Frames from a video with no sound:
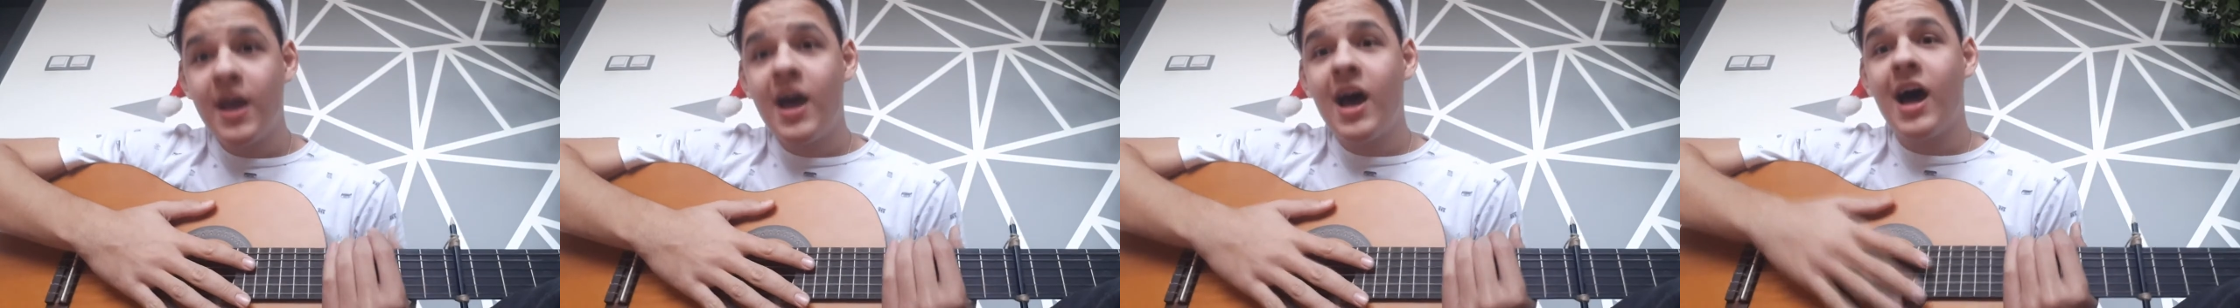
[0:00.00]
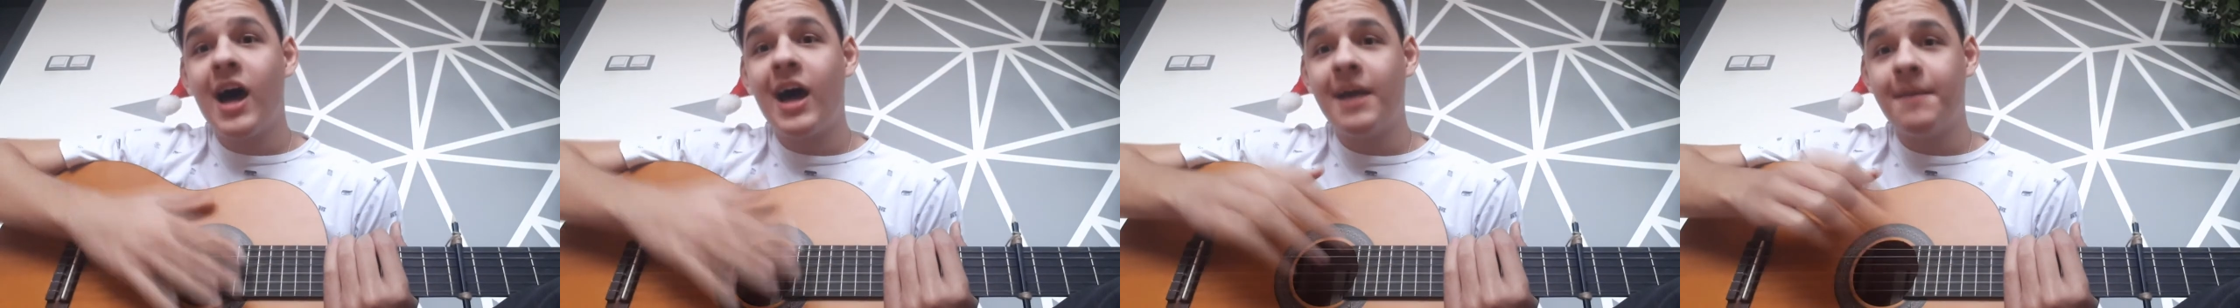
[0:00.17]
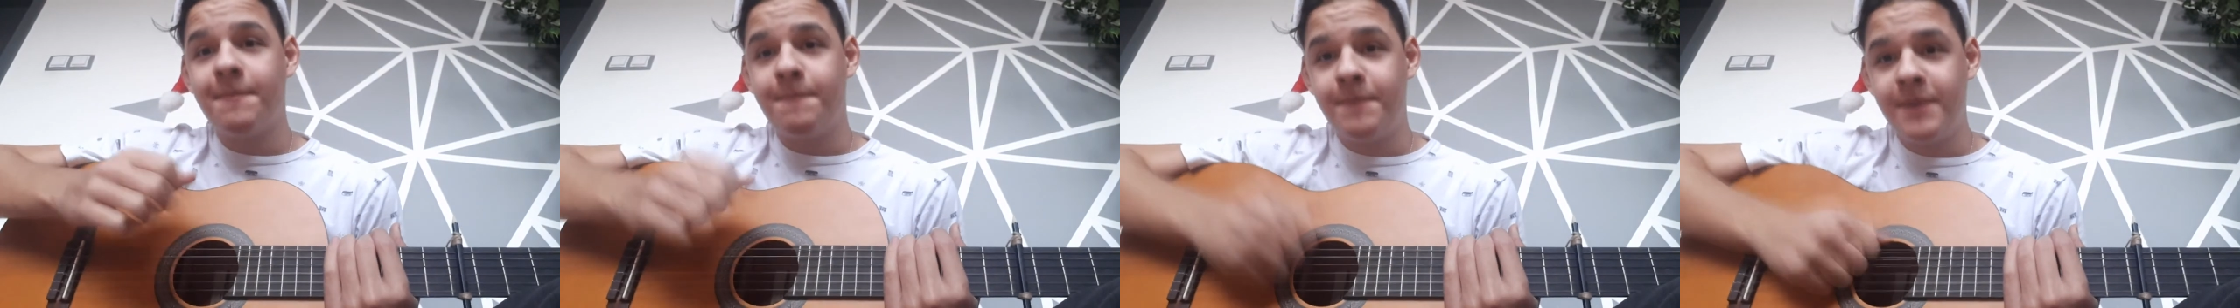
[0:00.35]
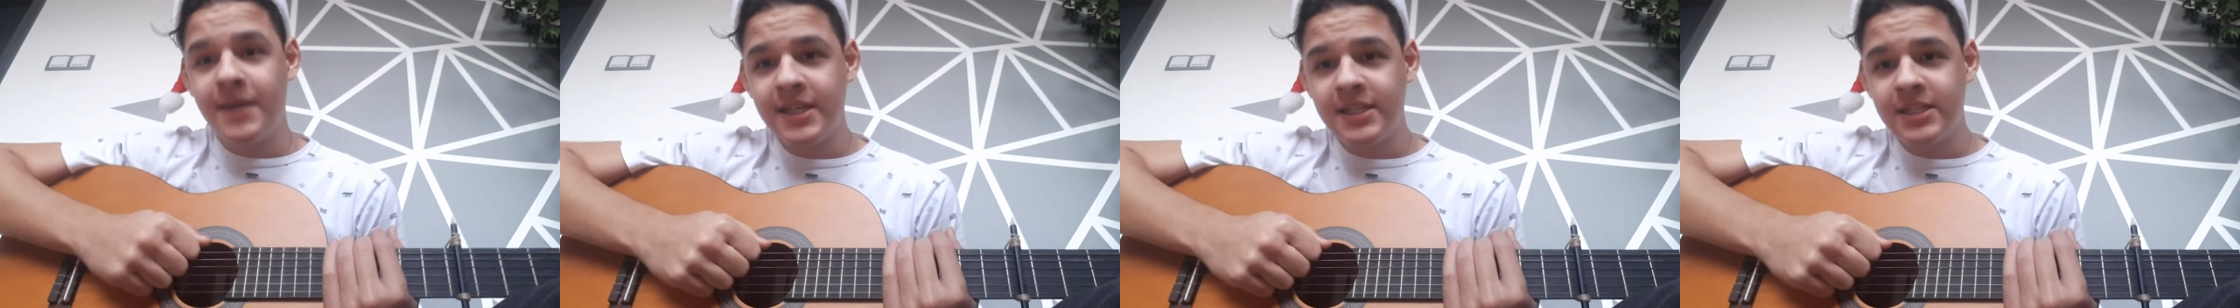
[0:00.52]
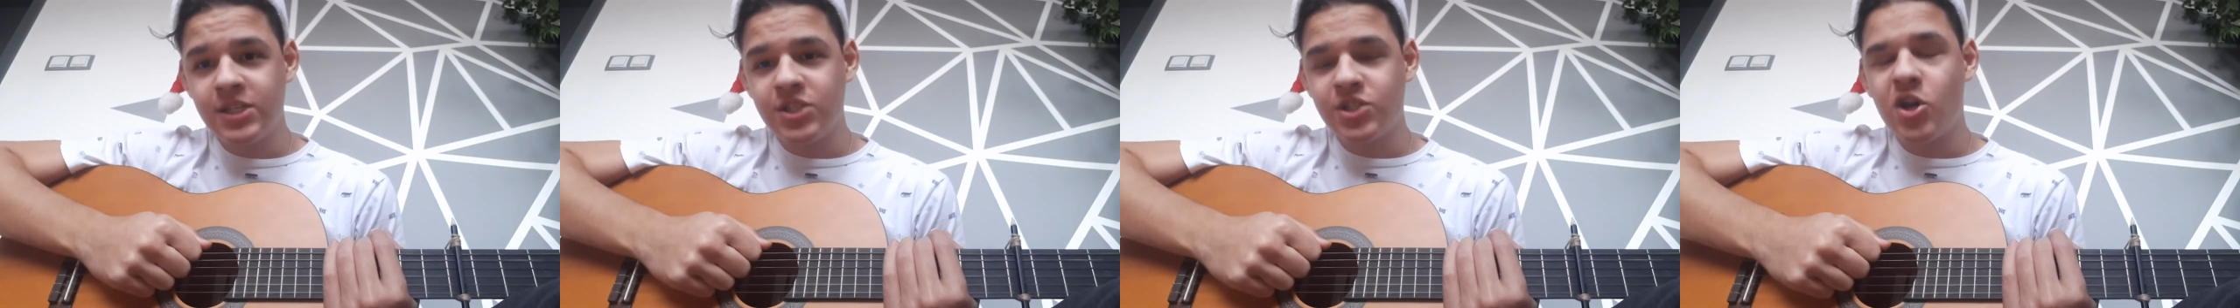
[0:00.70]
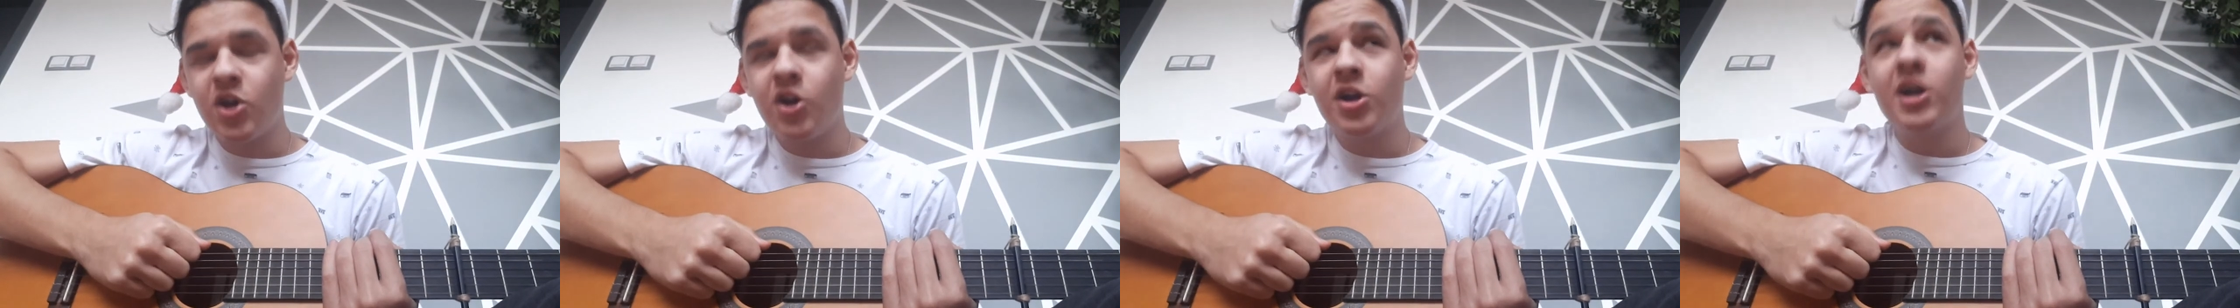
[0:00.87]
I pieced the
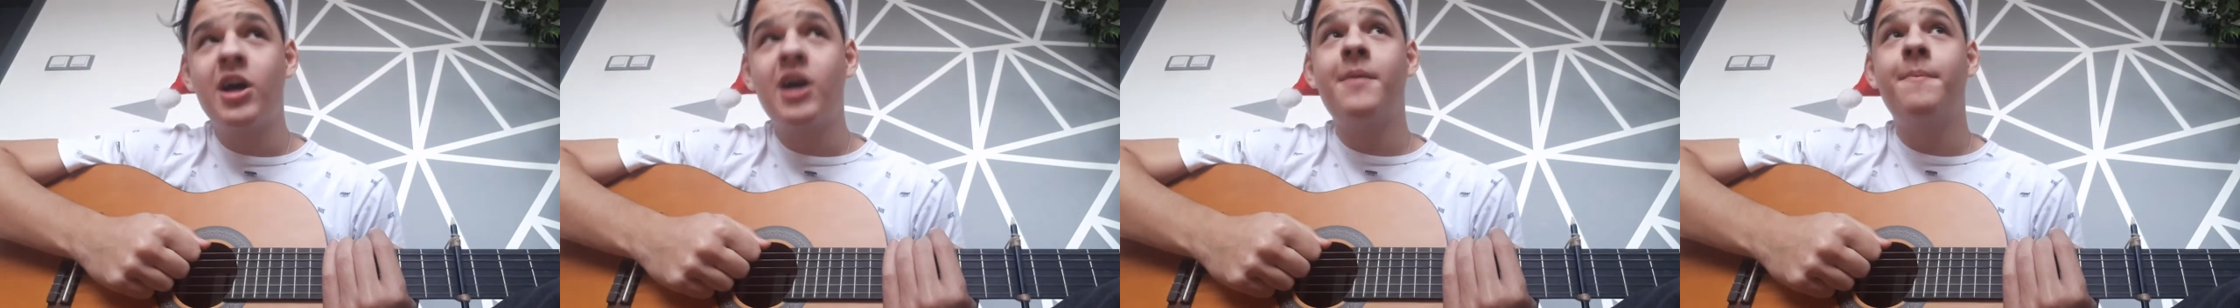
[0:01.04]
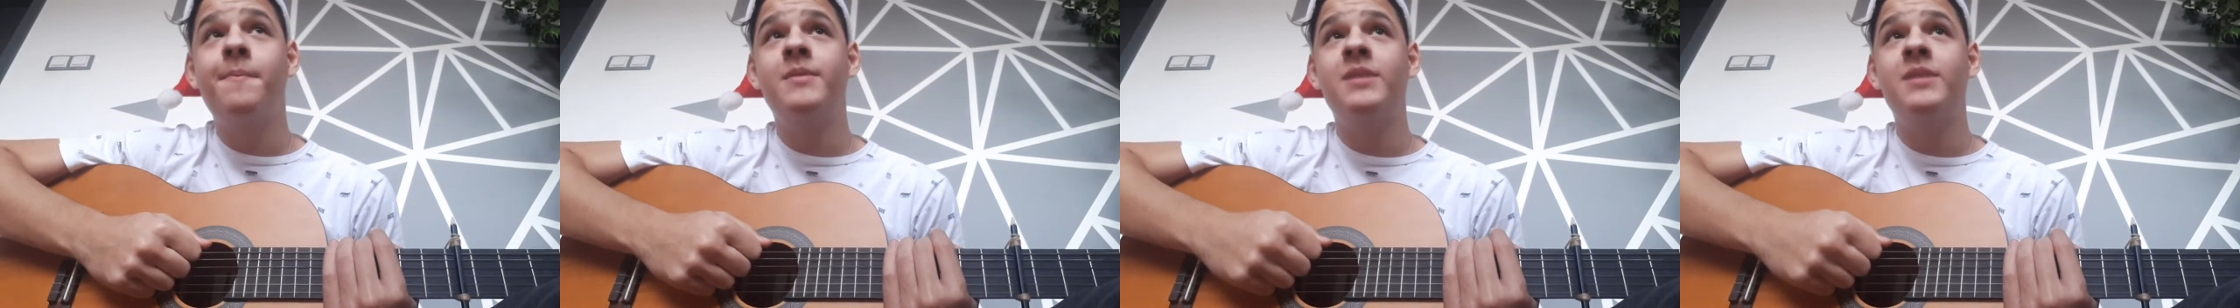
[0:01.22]
song up.